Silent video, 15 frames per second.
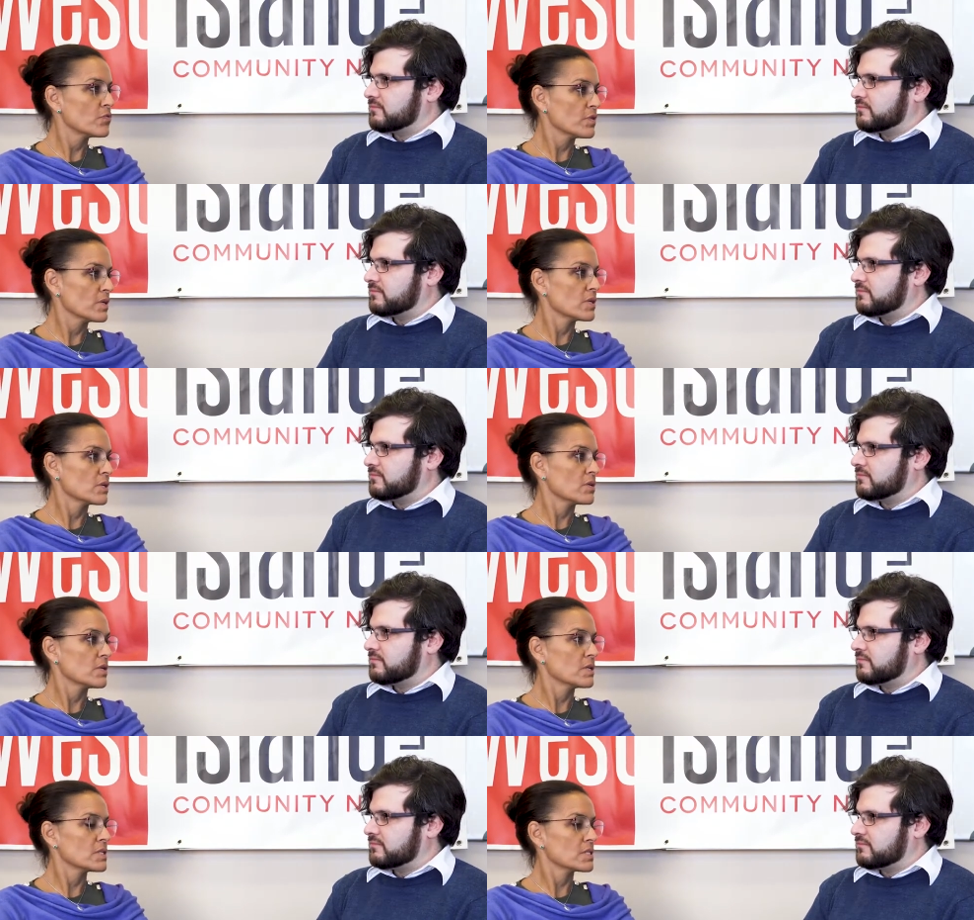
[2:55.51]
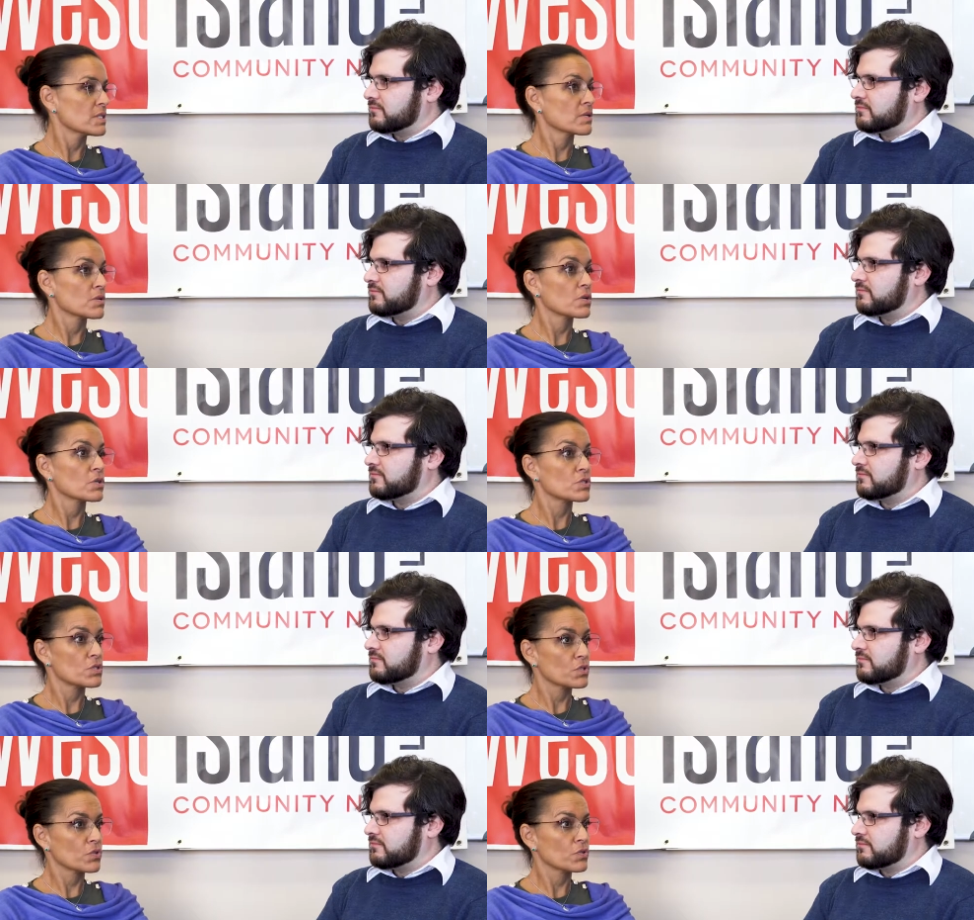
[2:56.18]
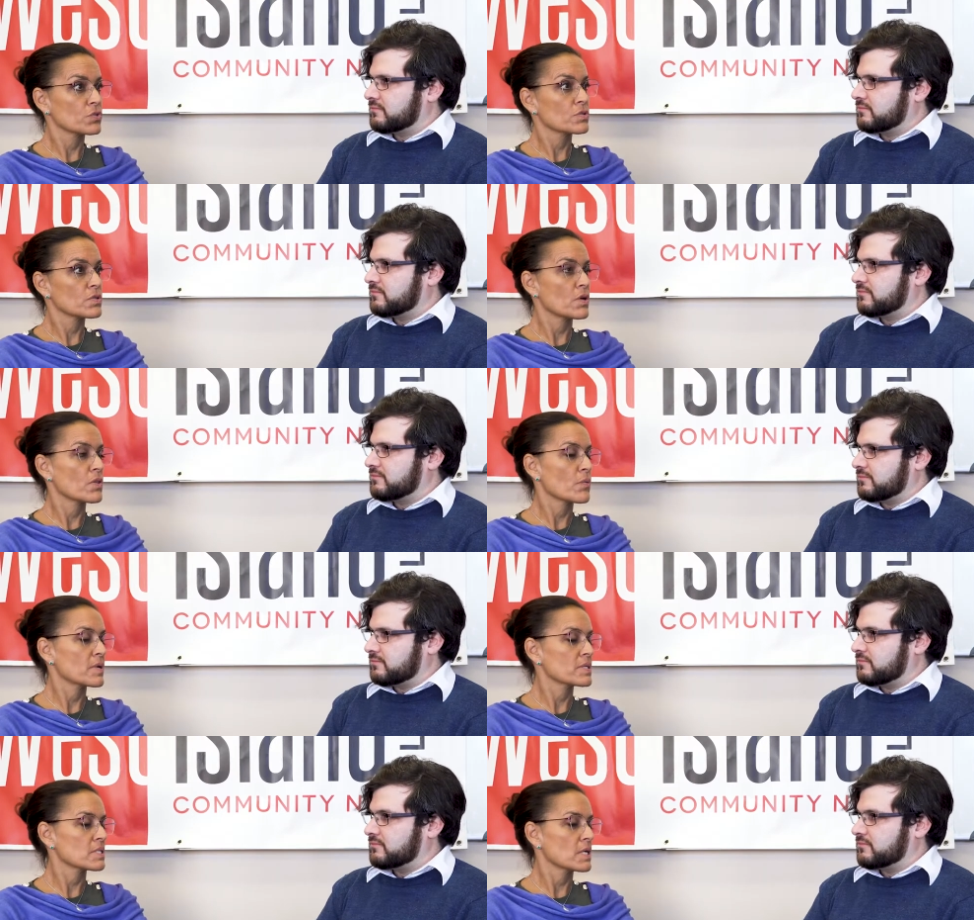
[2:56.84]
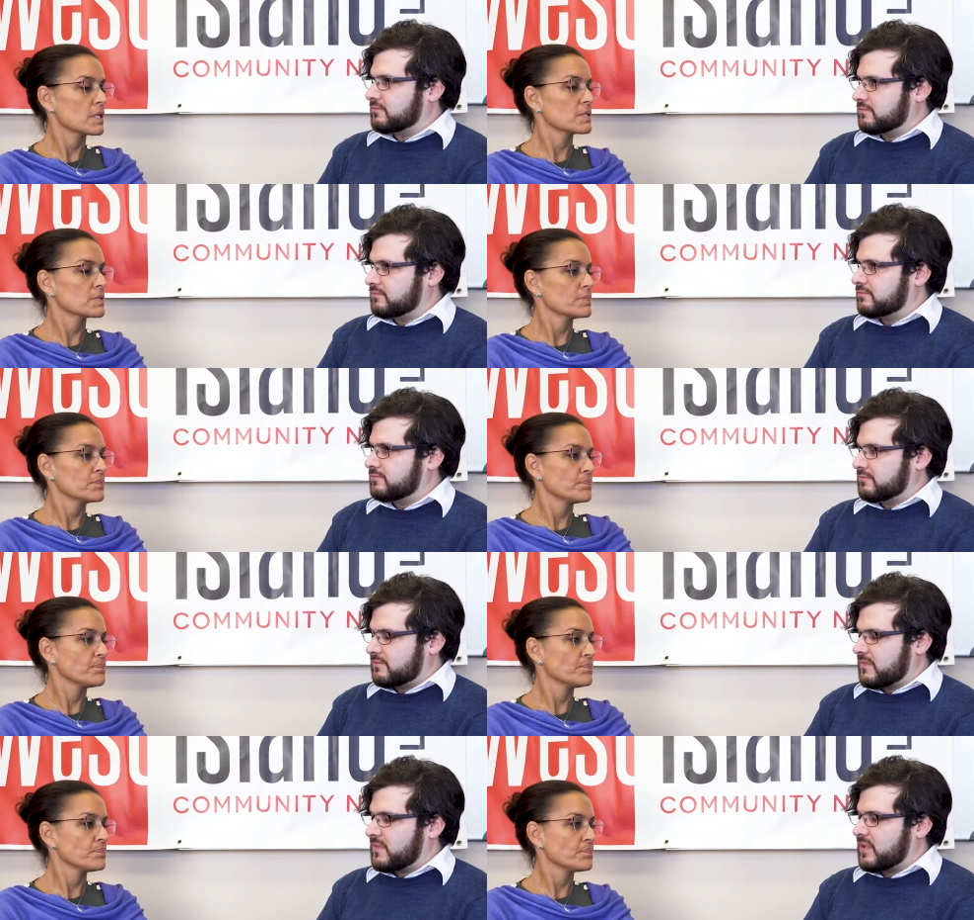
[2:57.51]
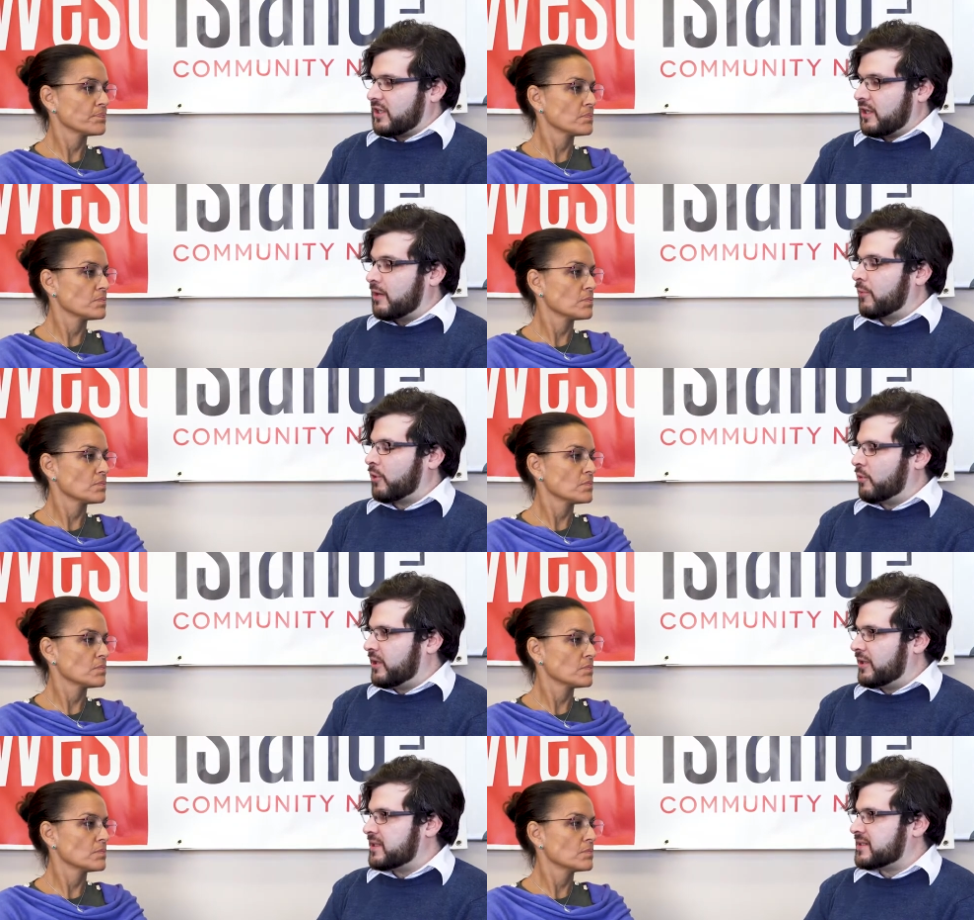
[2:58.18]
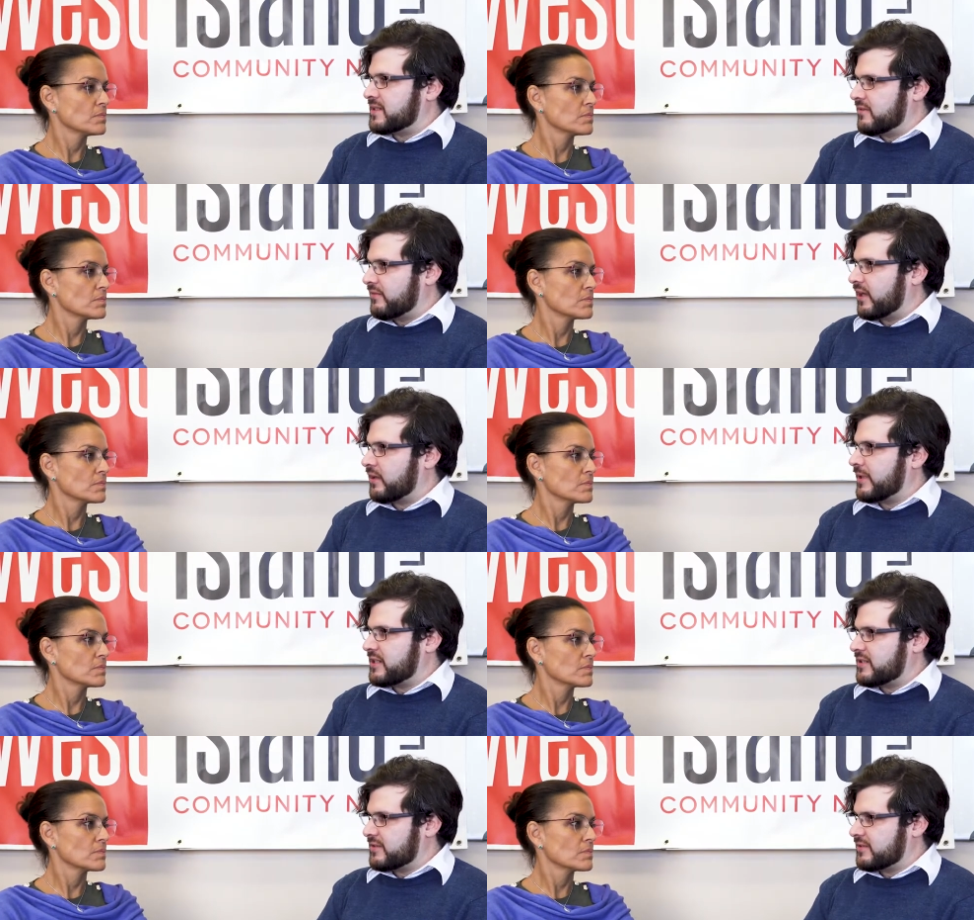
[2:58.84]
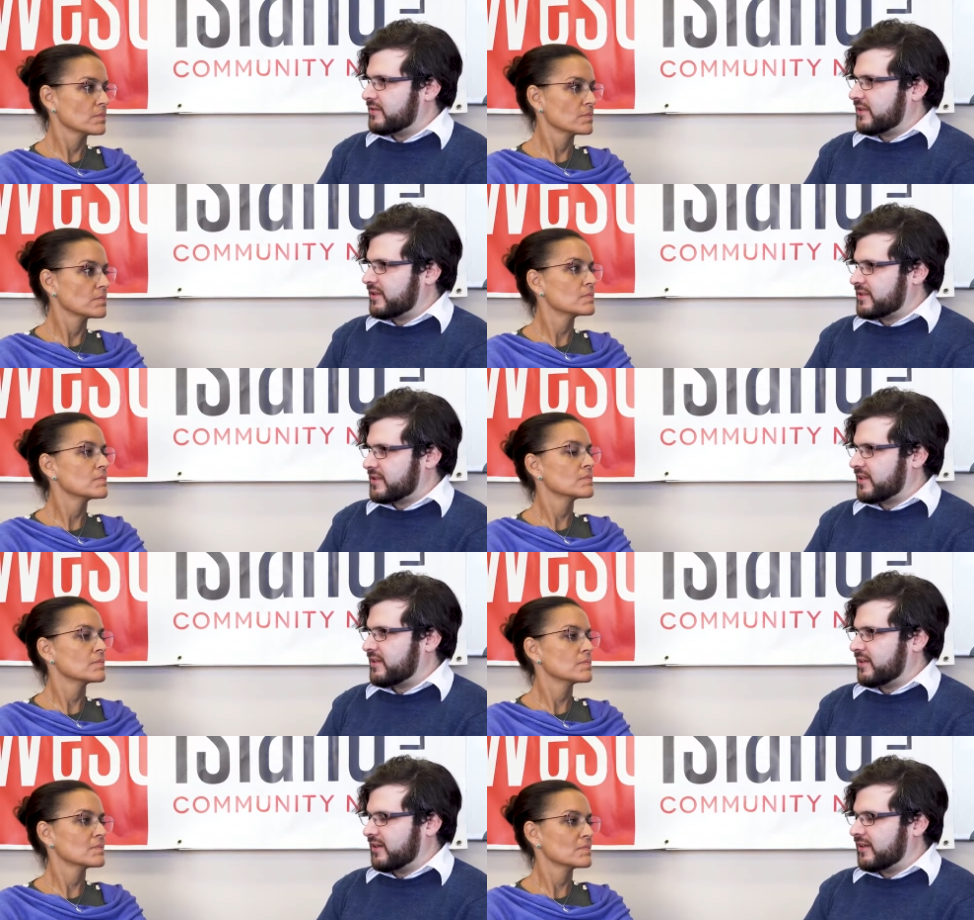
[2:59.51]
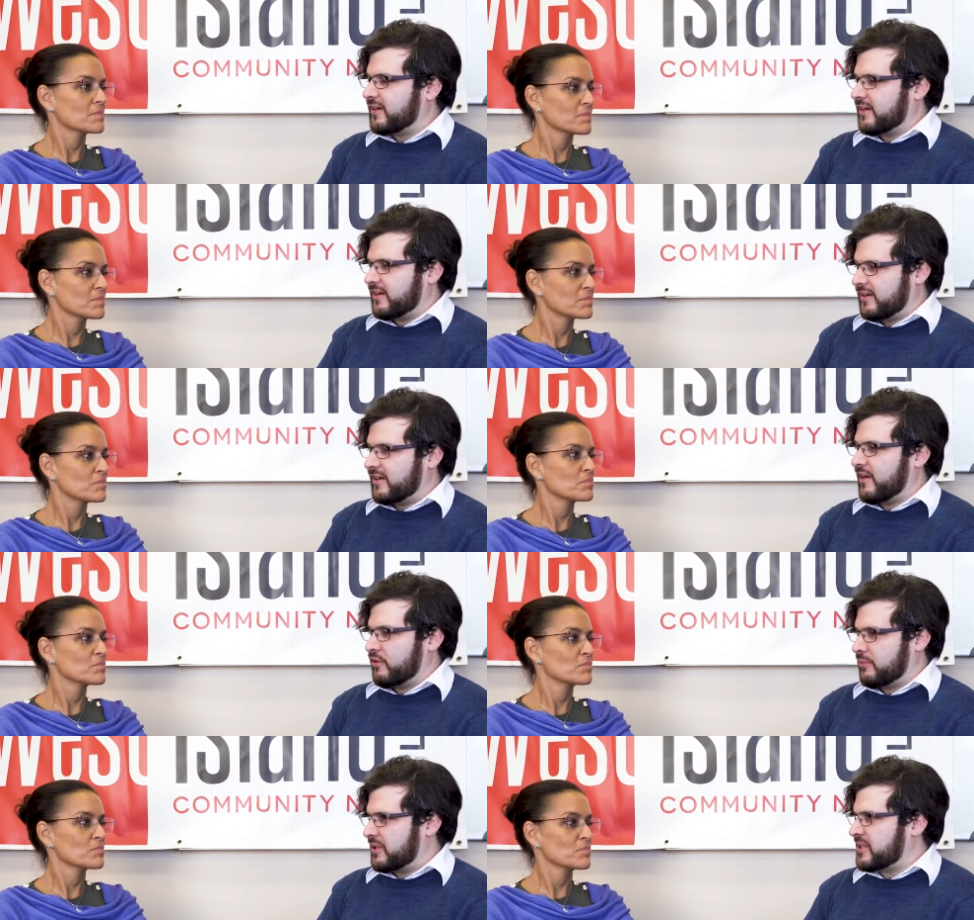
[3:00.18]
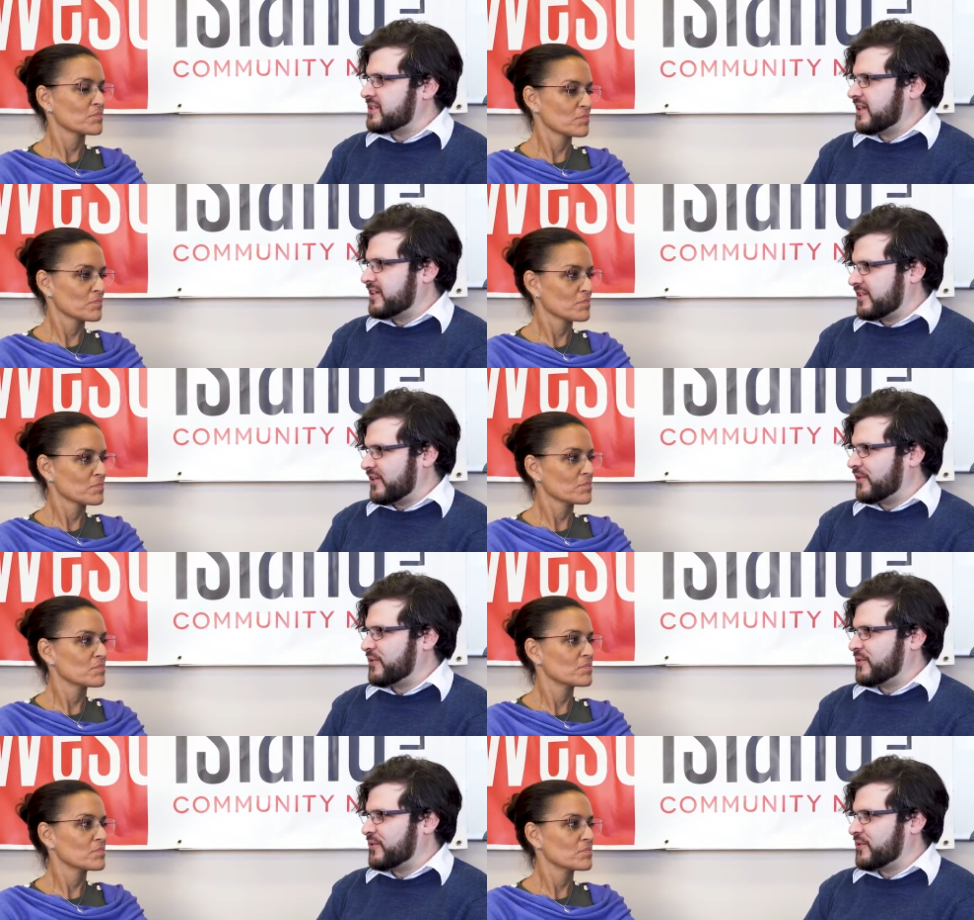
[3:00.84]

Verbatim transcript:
Speaker 1: feel is the concerns on the West Island?
Speaker 2: Number one is the environment, as I think uh, everybody's going to tell